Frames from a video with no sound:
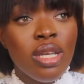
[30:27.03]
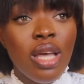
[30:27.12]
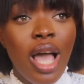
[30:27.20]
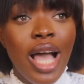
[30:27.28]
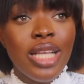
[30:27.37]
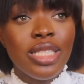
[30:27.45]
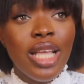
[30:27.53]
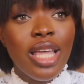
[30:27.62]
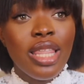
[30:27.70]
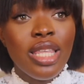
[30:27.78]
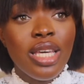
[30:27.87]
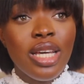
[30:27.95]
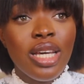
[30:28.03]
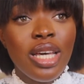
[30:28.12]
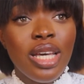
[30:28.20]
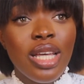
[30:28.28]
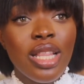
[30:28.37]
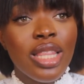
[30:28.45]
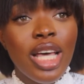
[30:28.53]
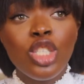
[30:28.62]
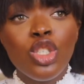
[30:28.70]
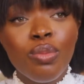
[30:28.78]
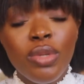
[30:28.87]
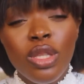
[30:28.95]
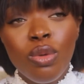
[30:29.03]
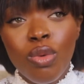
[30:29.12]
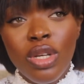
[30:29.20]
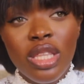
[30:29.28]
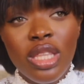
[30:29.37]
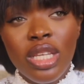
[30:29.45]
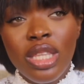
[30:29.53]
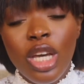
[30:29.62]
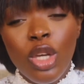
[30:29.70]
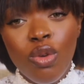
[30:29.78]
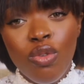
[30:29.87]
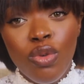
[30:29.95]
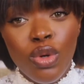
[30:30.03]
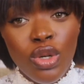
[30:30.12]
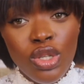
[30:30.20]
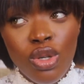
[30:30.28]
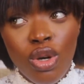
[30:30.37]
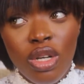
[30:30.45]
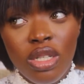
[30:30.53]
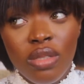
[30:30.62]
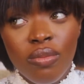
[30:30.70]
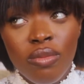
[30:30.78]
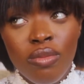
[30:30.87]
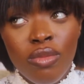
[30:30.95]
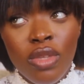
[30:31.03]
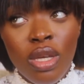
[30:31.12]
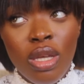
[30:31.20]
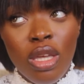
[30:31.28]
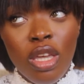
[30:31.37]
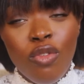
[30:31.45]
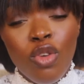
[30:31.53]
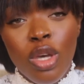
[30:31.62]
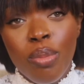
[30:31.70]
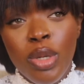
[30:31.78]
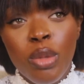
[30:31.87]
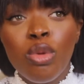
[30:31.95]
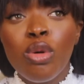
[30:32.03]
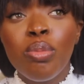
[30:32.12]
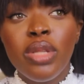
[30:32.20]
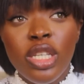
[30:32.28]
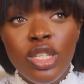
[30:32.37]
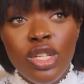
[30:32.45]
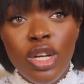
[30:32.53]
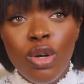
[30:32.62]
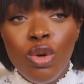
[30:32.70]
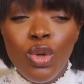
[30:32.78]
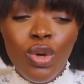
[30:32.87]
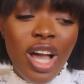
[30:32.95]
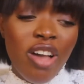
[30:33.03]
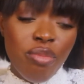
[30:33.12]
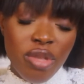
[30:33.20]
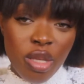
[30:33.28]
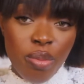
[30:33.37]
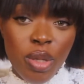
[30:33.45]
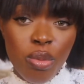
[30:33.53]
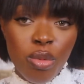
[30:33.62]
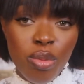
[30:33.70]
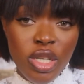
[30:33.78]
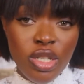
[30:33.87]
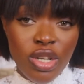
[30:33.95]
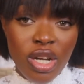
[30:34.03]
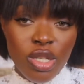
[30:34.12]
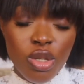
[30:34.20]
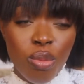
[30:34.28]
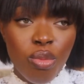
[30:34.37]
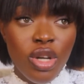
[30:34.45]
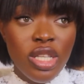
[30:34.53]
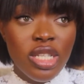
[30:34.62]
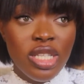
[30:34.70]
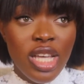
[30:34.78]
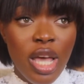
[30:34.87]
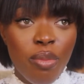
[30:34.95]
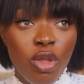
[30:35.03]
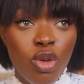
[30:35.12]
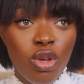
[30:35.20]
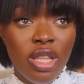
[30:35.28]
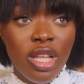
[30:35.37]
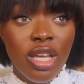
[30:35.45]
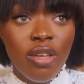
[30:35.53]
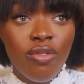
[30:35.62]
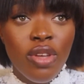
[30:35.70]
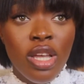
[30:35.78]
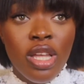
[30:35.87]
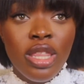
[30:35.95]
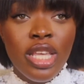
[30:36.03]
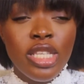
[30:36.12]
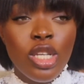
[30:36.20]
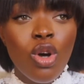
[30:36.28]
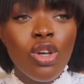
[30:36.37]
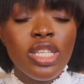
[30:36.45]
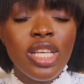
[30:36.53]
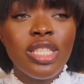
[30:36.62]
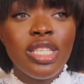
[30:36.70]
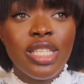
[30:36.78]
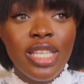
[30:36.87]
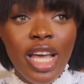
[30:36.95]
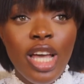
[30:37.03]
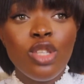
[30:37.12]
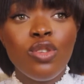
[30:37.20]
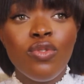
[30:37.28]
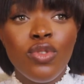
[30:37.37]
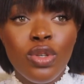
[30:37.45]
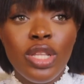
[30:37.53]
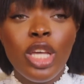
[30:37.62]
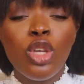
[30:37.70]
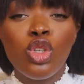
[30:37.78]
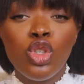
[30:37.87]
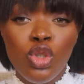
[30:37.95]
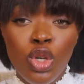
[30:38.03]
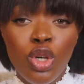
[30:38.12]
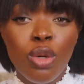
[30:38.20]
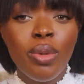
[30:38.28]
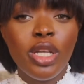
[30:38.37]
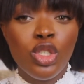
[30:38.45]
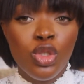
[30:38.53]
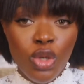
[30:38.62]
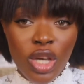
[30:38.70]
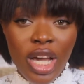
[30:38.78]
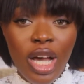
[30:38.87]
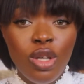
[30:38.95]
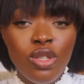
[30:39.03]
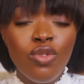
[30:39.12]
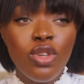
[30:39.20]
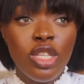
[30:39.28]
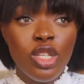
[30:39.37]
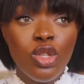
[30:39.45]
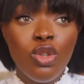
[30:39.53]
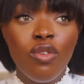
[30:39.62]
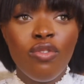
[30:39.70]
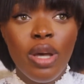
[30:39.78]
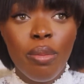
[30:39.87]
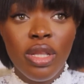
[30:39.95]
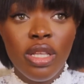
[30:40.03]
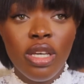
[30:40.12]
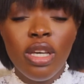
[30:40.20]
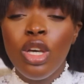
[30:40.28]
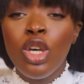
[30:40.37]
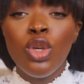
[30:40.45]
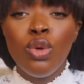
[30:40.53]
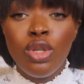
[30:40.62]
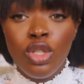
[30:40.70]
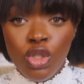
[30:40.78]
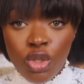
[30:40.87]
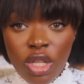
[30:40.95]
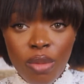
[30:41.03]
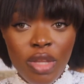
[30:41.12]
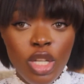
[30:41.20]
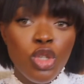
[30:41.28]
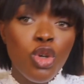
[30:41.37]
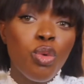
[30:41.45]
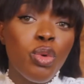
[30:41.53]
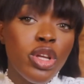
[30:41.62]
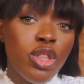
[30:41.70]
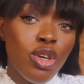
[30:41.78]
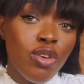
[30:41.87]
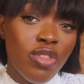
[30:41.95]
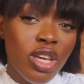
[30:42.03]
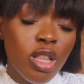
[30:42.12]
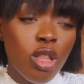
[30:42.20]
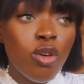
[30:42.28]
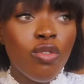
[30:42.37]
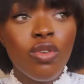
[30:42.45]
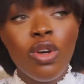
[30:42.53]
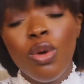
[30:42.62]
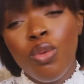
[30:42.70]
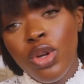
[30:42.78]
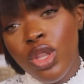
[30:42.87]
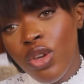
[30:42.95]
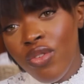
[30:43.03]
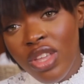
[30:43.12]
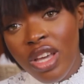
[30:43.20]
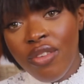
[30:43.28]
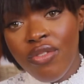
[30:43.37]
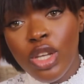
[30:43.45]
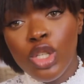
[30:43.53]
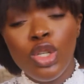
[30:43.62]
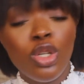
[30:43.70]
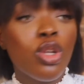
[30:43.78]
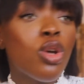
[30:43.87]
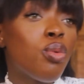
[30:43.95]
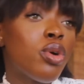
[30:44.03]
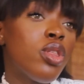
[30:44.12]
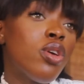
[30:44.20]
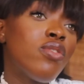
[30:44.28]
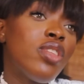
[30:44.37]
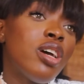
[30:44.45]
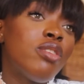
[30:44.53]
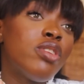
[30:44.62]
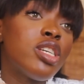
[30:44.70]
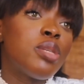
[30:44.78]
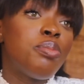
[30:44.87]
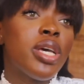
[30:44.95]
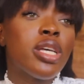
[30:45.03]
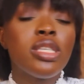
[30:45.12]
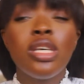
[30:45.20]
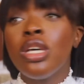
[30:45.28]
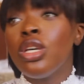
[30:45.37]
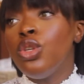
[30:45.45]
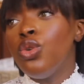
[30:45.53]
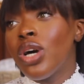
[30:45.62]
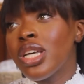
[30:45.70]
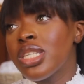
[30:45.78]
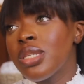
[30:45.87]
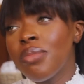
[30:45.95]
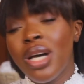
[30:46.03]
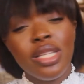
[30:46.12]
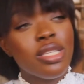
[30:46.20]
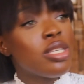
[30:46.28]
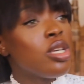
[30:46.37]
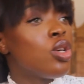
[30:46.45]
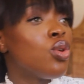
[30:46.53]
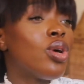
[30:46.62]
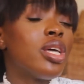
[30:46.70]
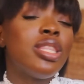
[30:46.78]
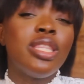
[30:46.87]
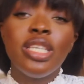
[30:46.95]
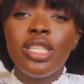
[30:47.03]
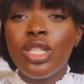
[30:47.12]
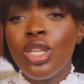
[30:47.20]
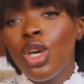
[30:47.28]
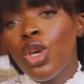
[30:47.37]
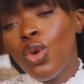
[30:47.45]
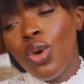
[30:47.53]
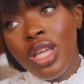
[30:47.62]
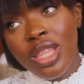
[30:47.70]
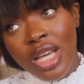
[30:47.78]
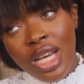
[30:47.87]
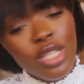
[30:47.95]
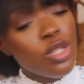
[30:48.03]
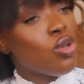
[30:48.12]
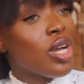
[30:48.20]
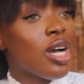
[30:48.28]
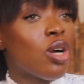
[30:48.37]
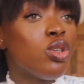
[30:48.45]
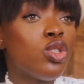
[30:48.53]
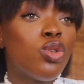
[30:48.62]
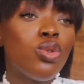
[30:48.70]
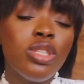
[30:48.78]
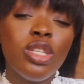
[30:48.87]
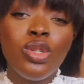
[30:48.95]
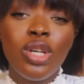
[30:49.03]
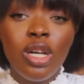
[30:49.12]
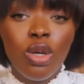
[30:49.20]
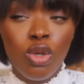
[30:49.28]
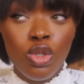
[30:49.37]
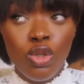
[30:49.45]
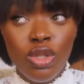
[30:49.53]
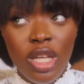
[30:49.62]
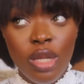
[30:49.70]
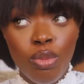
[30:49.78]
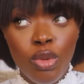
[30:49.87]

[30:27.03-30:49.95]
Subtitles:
And I think that should be the one thing that you focus on. If you're a people pleaser, or you have been a people pleaser at some point in time in your life, there's a constant desire to feel like you're showing up and showing out for this new family. You want to show them that you're worthy of their love, worthy of their affection, worthy of their respect. You are smart, you are this, you are that, you can control this, you can control that.